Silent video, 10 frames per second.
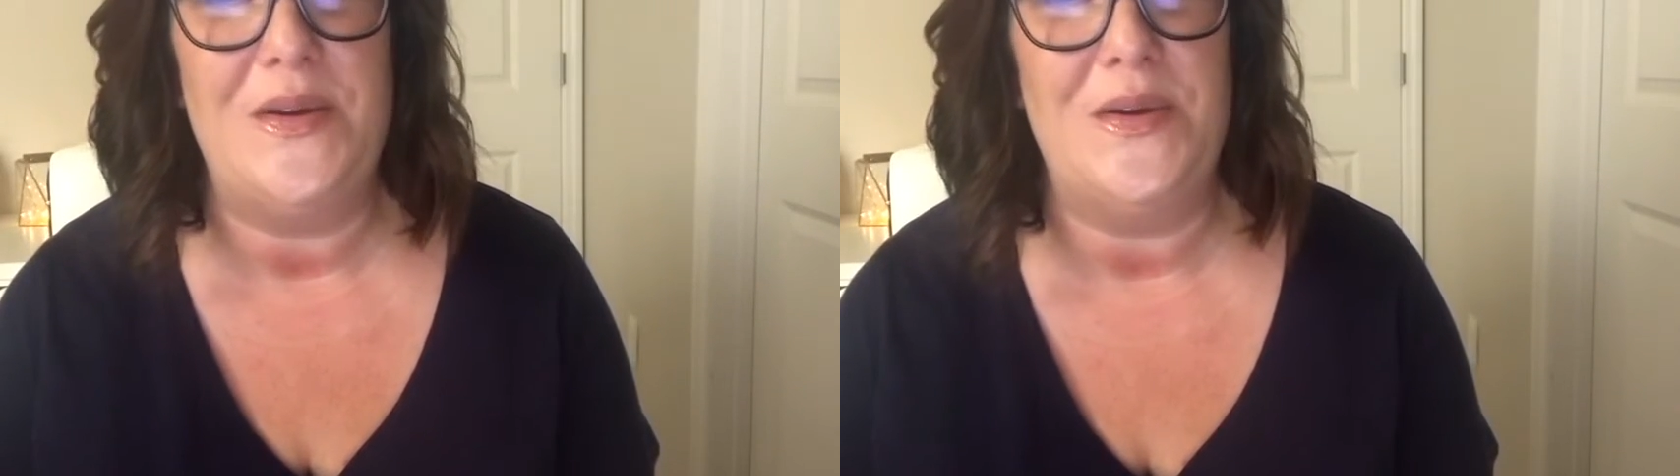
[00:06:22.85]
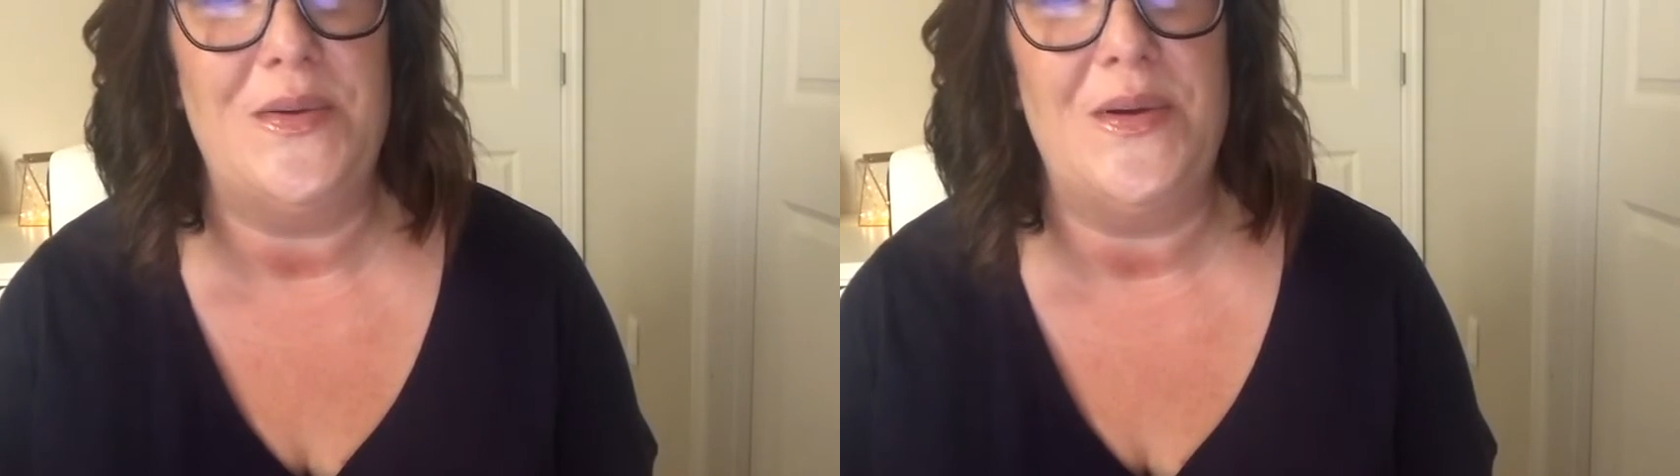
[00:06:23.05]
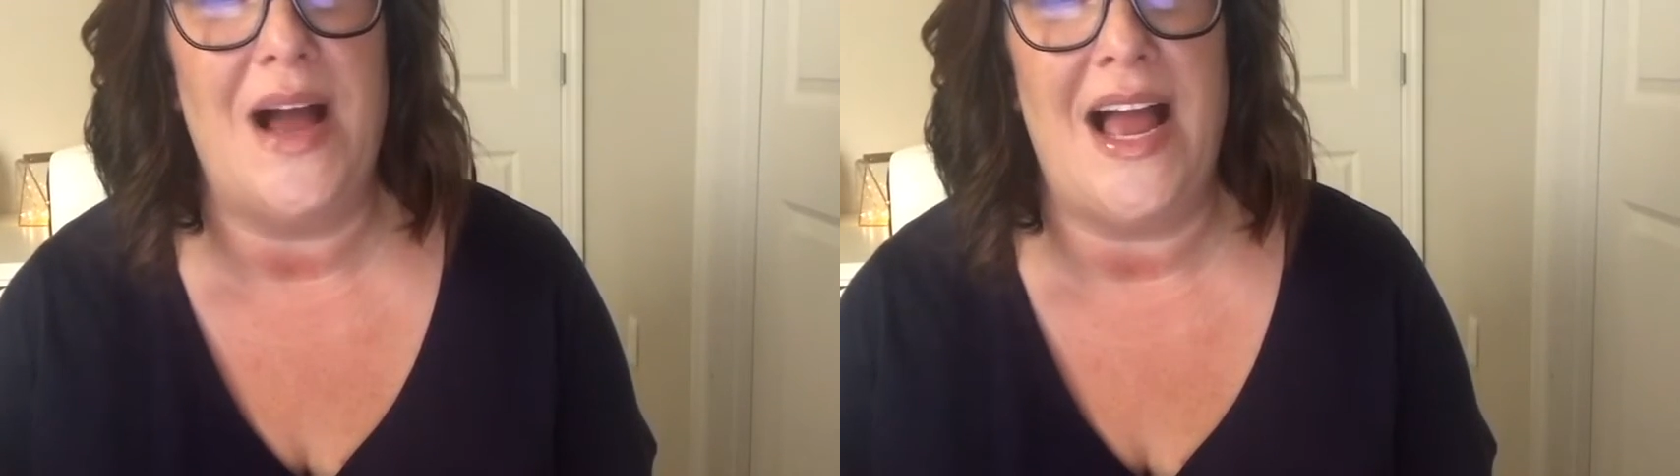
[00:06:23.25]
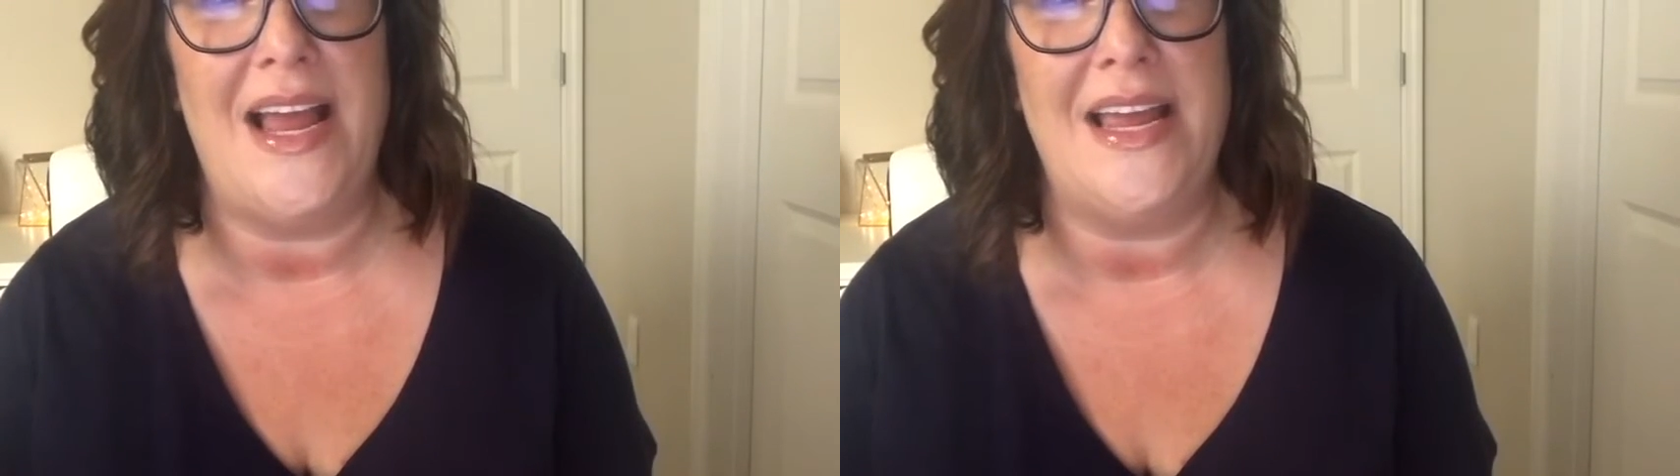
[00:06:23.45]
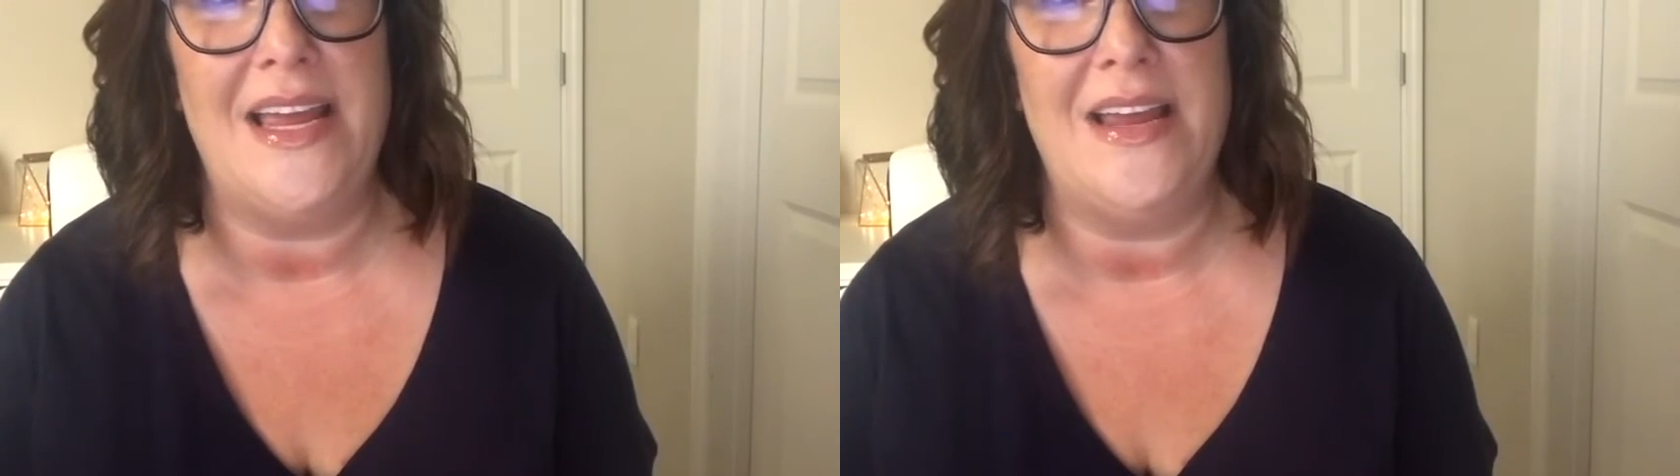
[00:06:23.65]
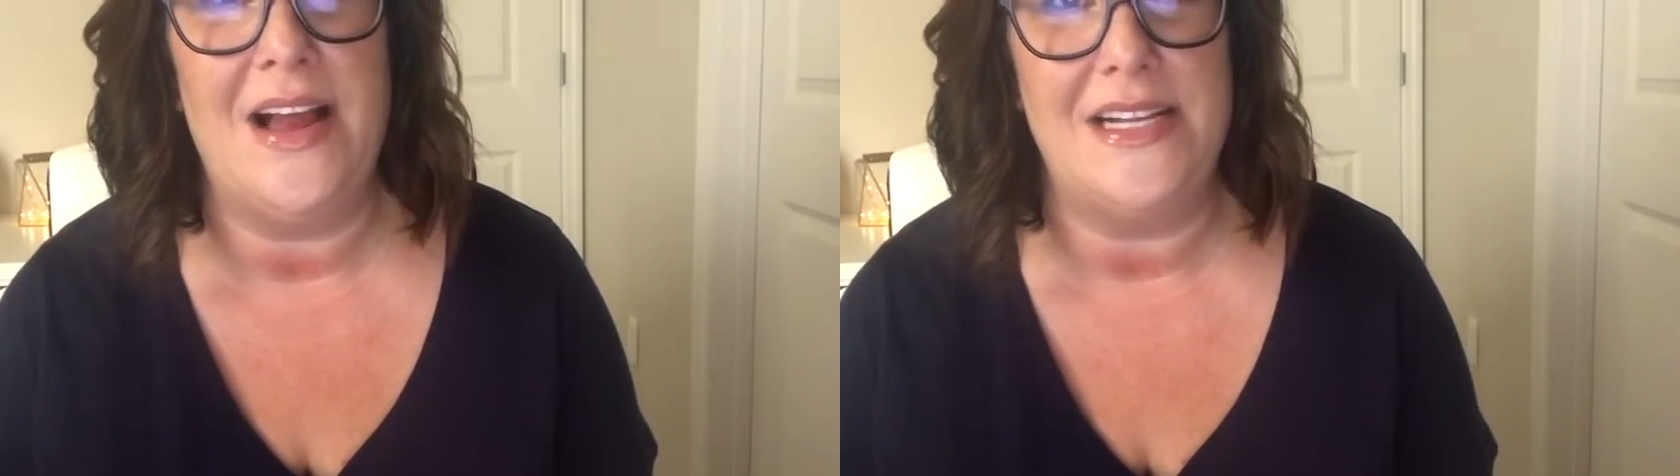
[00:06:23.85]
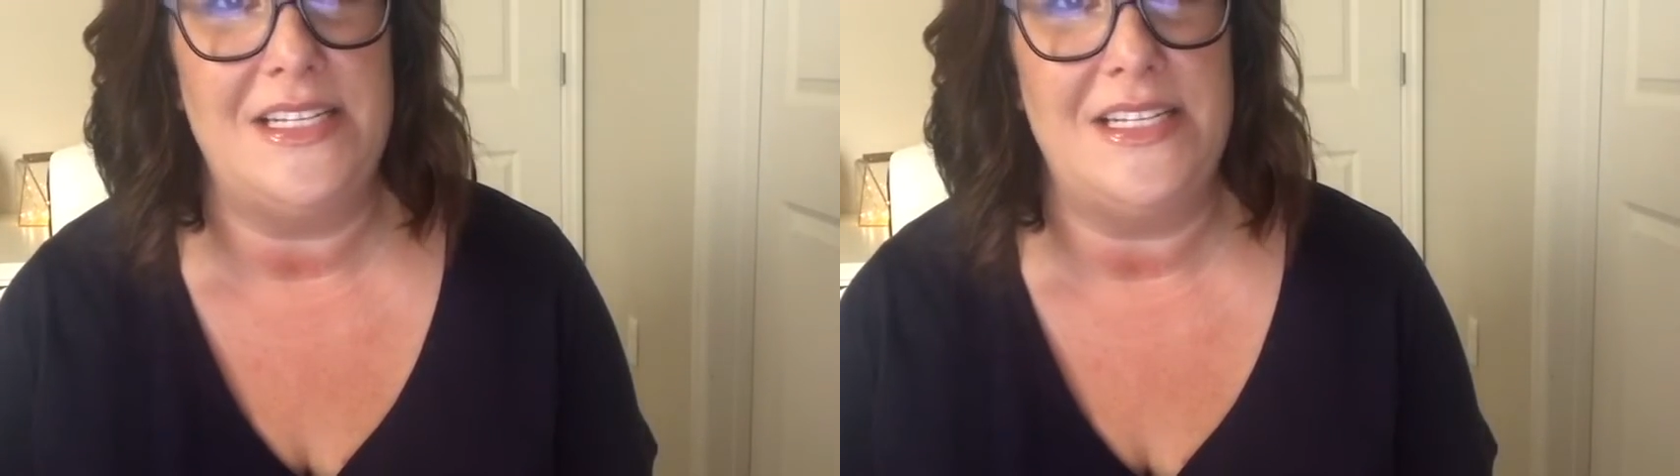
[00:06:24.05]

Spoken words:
who I got